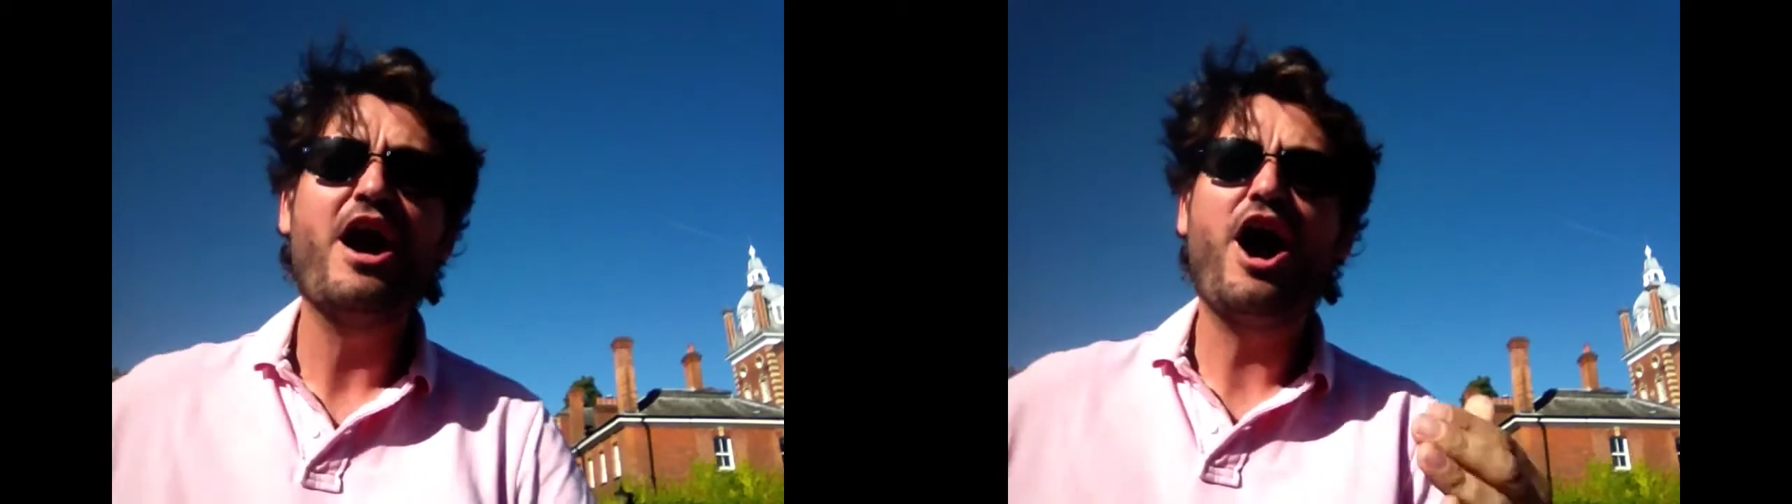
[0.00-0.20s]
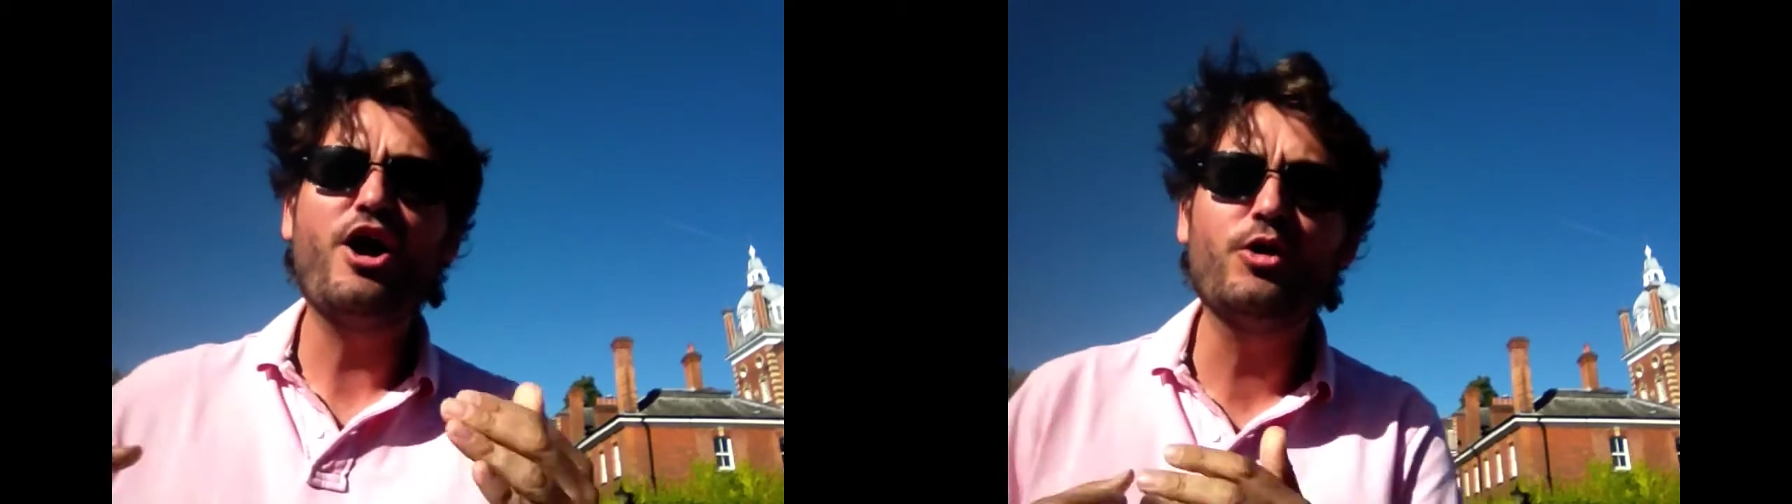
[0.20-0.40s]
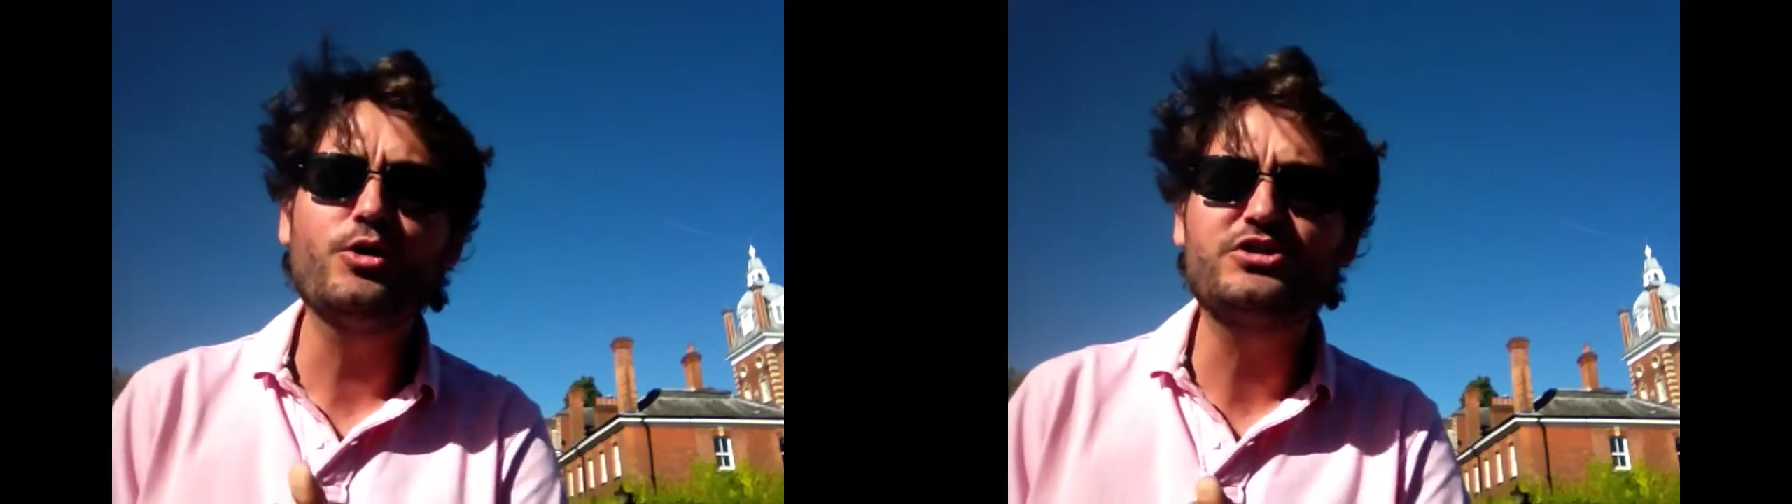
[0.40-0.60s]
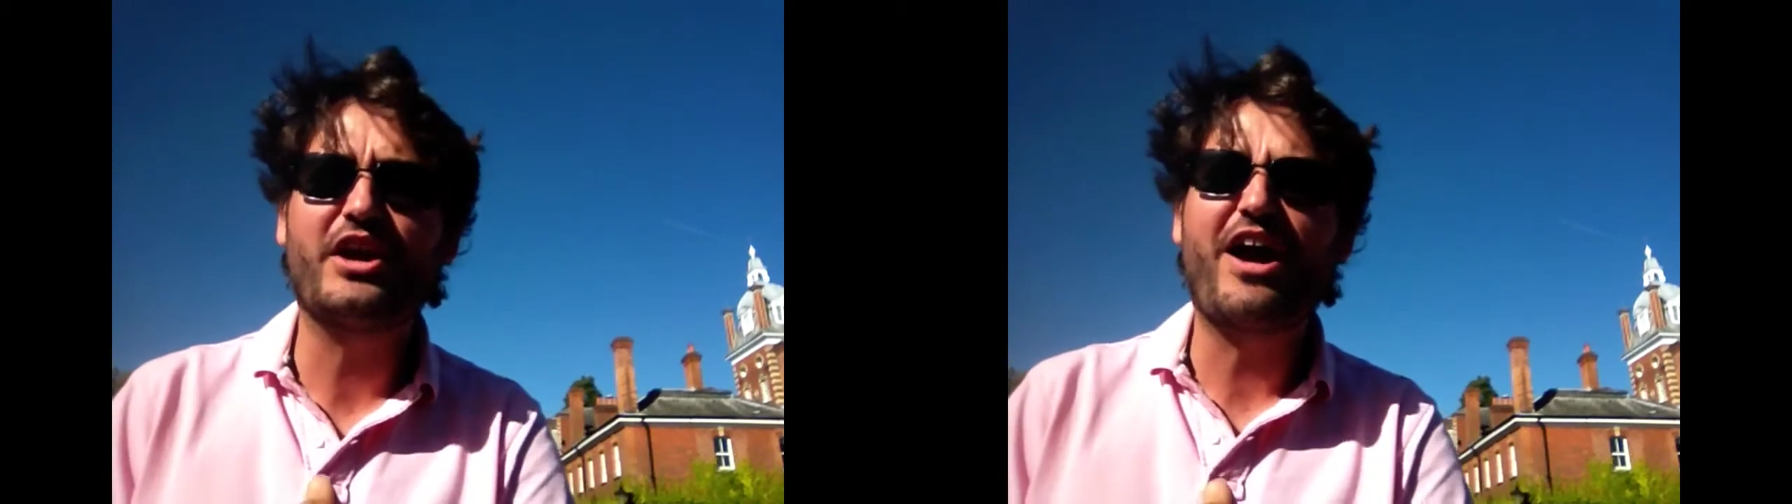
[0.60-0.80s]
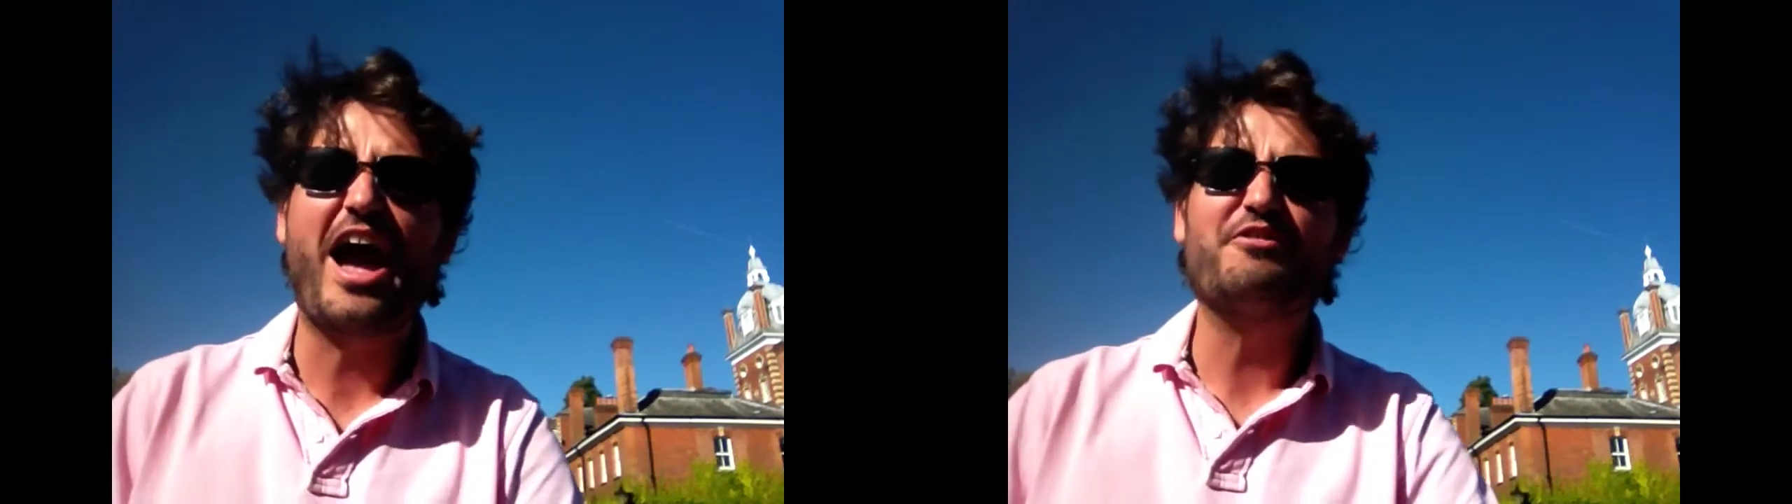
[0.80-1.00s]
I also
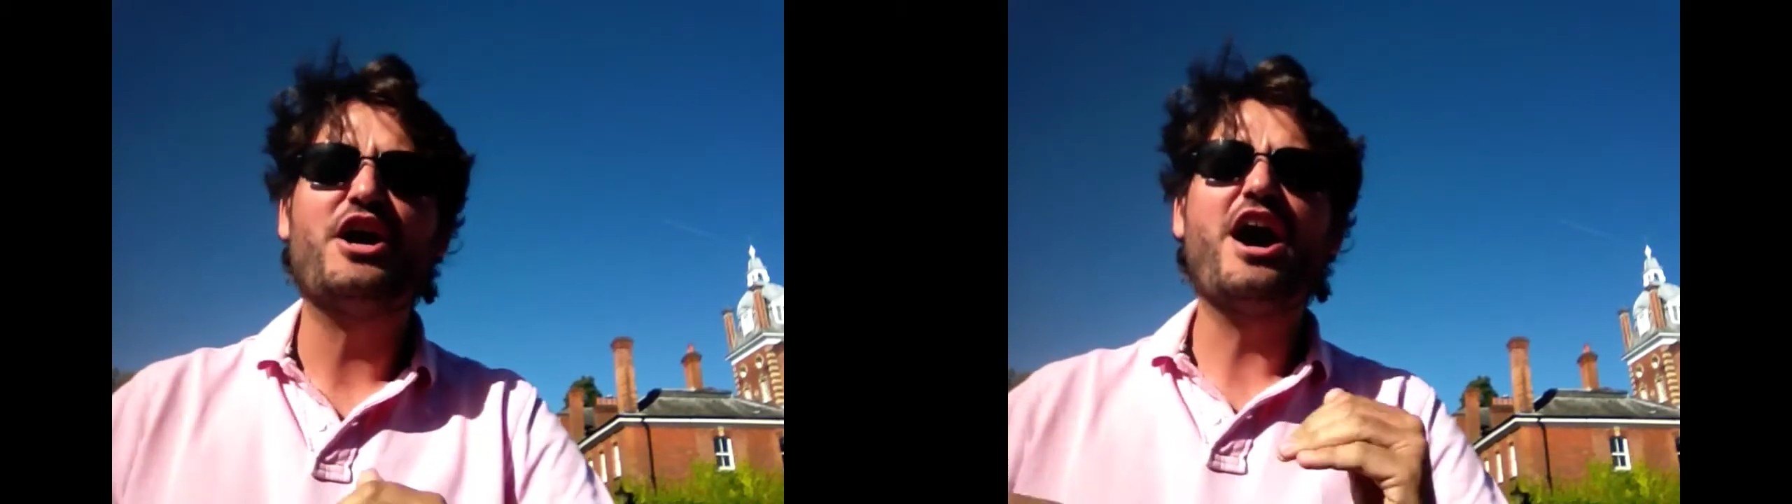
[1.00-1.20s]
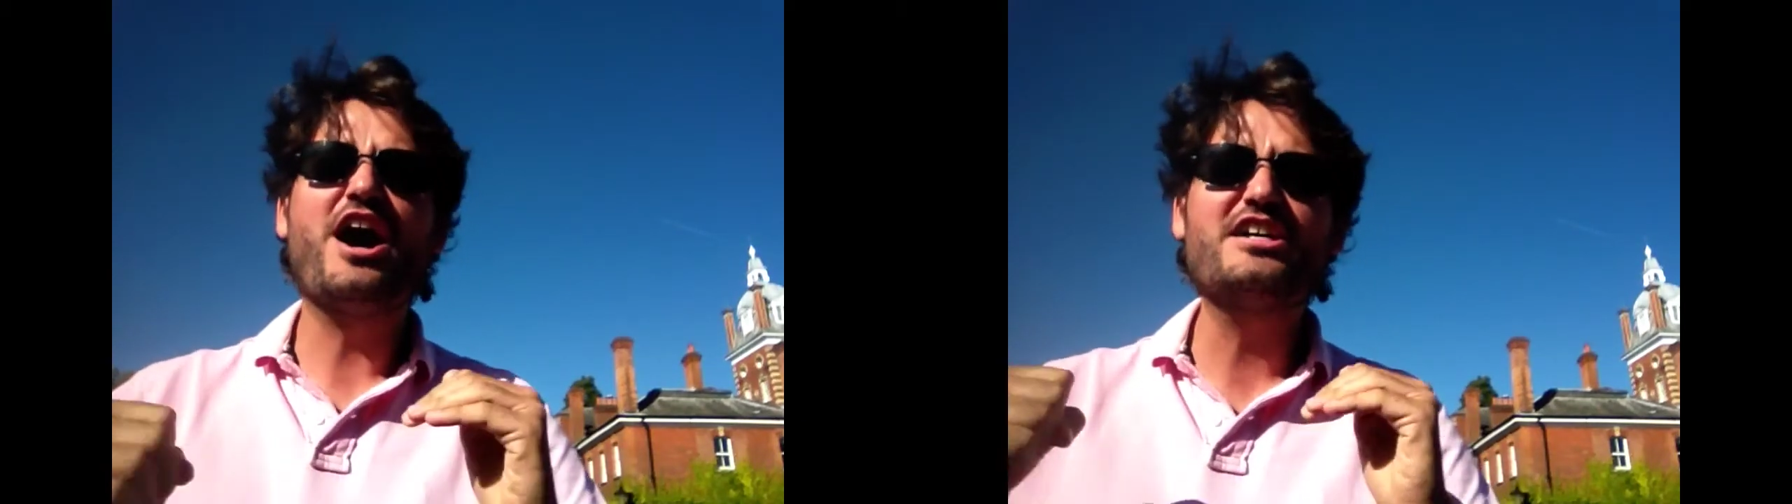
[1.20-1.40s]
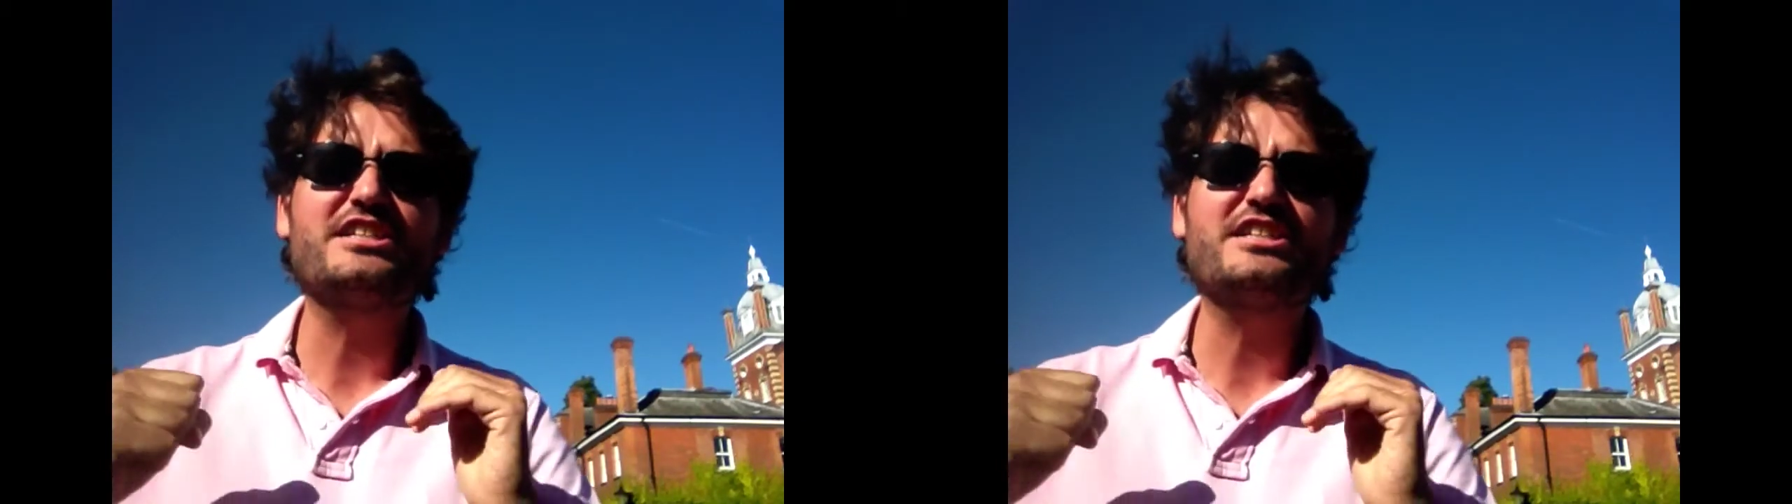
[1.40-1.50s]
have a